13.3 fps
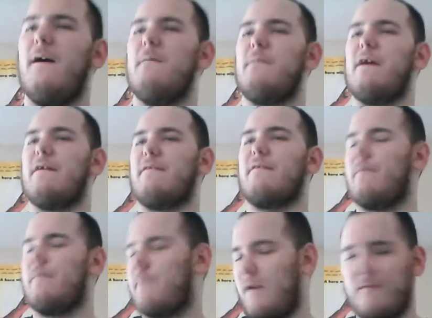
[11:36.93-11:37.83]
We
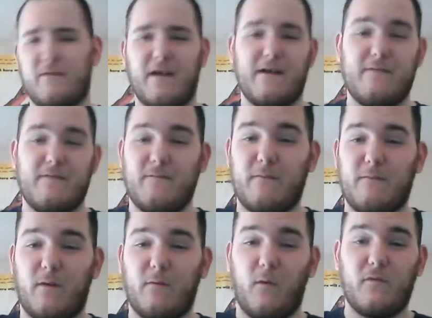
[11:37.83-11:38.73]
have his name
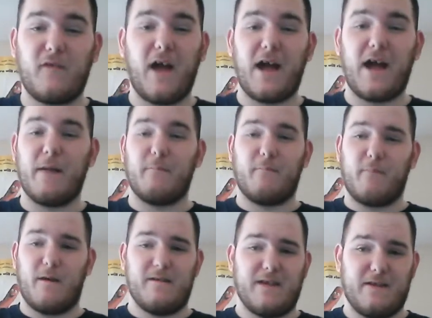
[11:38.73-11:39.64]
on the whole time,
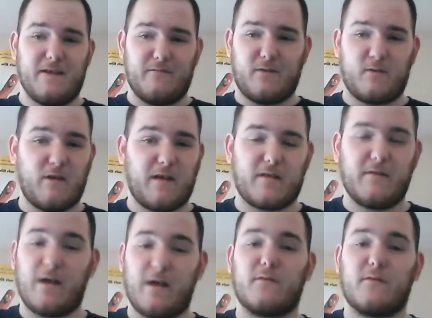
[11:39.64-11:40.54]
but yeah, but
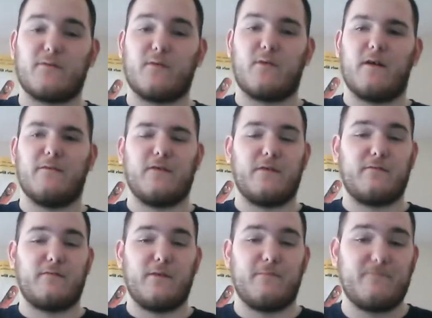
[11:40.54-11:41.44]
correctly, yeah, we took on Tough
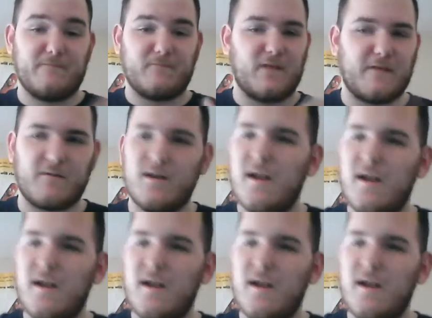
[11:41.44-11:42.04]
Flip, whatever.